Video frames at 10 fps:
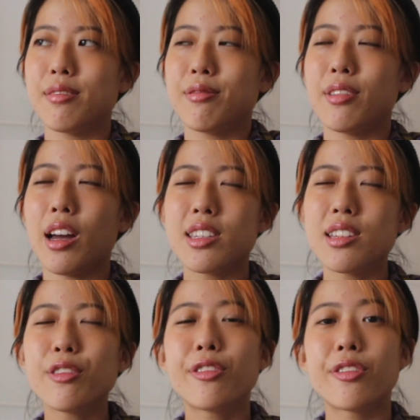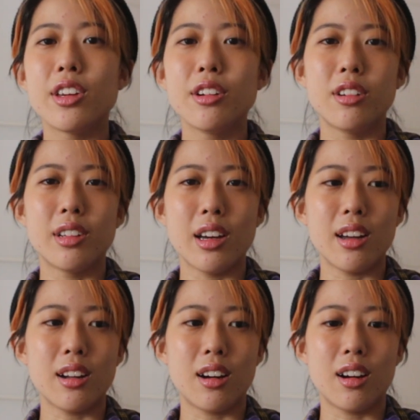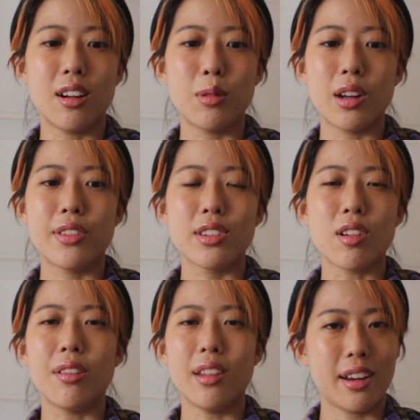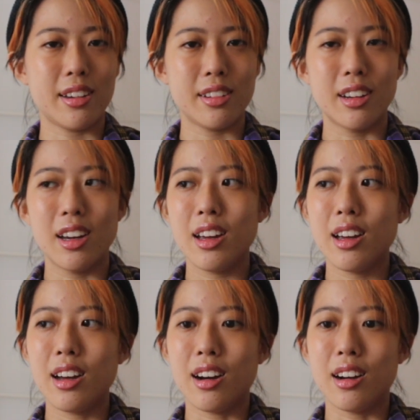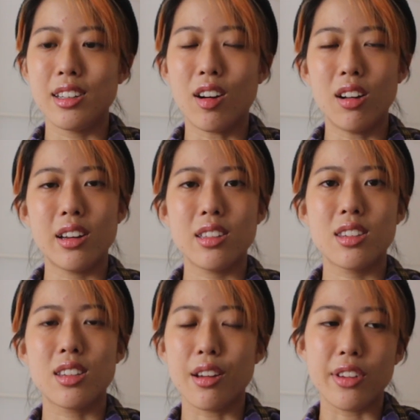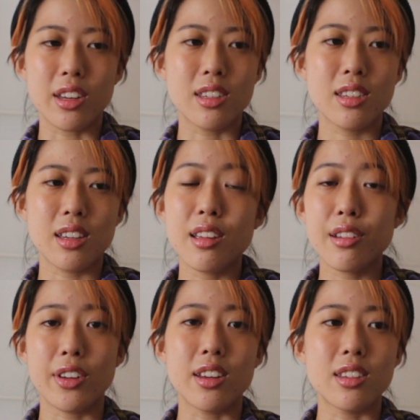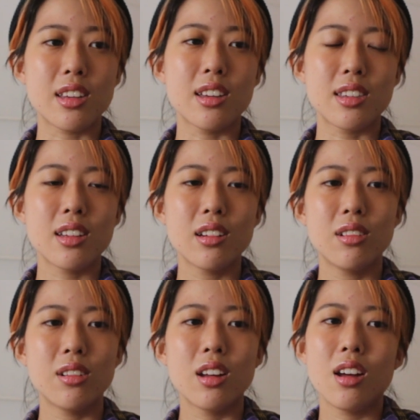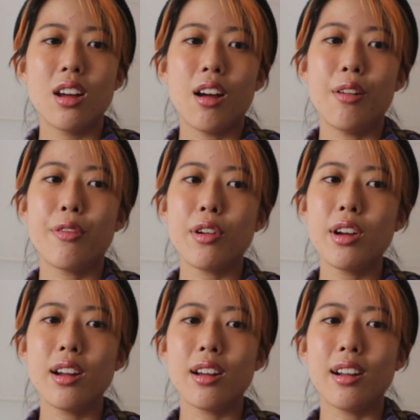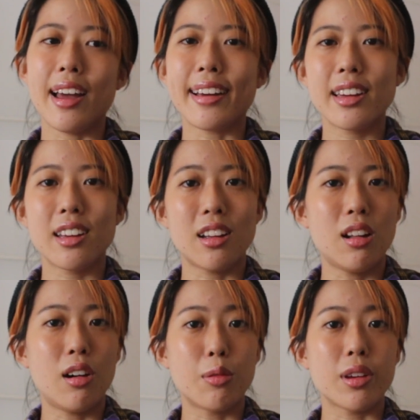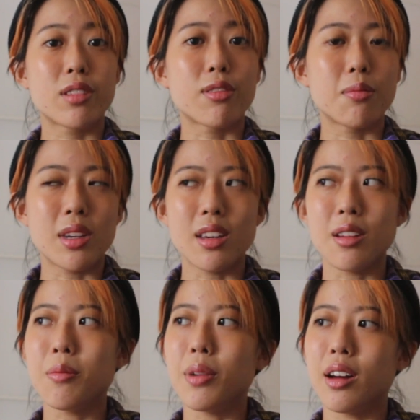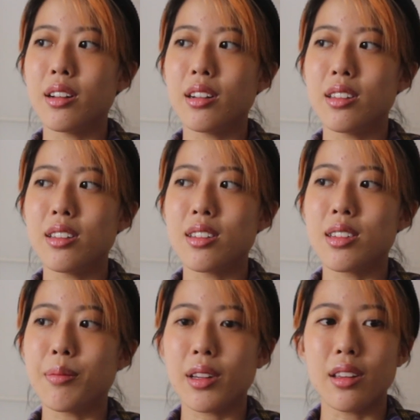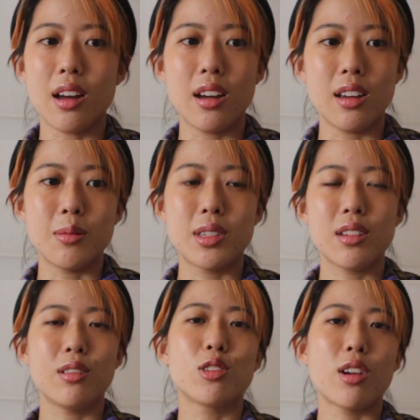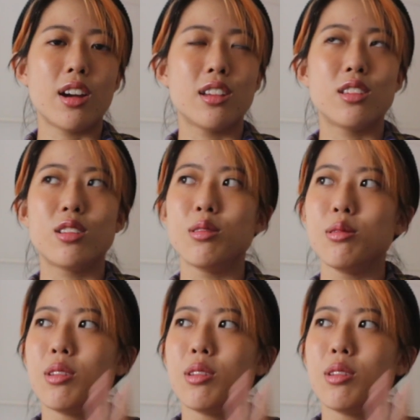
I still feel that whatever's online, the online interface is still very lacking in a lot of ways for me. But this is something that I am still trying to,